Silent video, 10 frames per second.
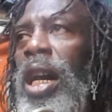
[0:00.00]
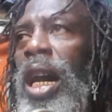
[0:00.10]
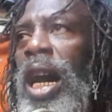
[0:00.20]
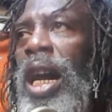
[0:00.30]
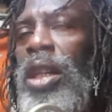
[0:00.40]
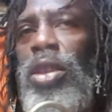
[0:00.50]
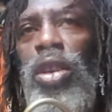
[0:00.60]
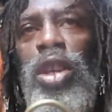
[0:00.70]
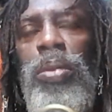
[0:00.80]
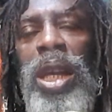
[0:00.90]
a
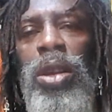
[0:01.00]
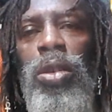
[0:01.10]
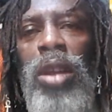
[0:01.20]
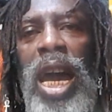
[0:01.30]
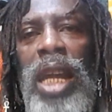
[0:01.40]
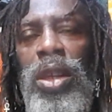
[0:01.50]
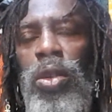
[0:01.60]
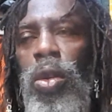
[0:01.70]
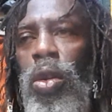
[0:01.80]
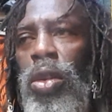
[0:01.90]
document online
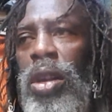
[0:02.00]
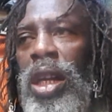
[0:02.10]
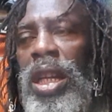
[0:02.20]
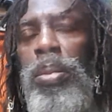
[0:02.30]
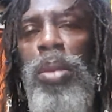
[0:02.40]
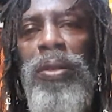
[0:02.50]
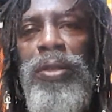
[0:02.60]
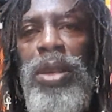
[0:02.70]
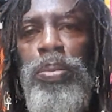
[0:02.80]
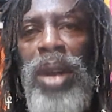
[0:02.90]
called the
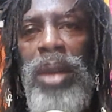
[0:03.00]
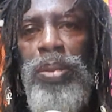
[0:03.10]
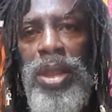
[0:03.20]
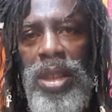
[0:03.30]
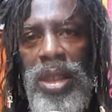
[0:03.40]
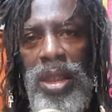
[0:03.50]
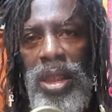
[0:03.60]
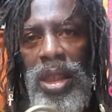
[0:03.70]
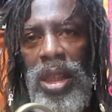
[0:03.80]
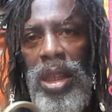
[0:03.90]
Muffin Papers.
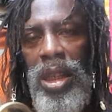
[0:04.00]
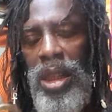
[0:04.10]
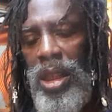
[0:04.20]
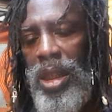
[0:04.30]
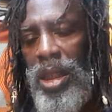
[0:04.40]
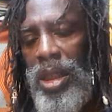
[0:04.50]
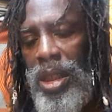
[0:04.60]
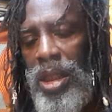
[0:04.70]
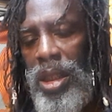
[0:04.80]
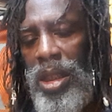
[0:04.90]

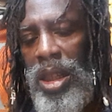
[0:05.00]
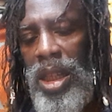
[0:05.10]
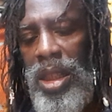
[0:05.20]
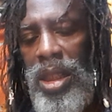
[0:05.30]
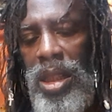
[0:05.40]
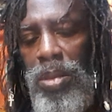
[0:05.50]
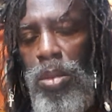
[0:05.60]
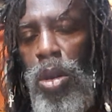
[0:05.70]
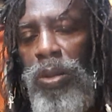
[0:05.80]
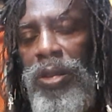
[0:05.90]
Yes, the
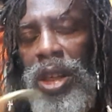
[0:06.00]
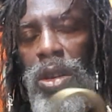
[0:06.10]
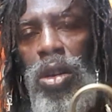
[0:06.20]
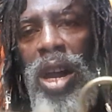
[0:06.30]
Muffin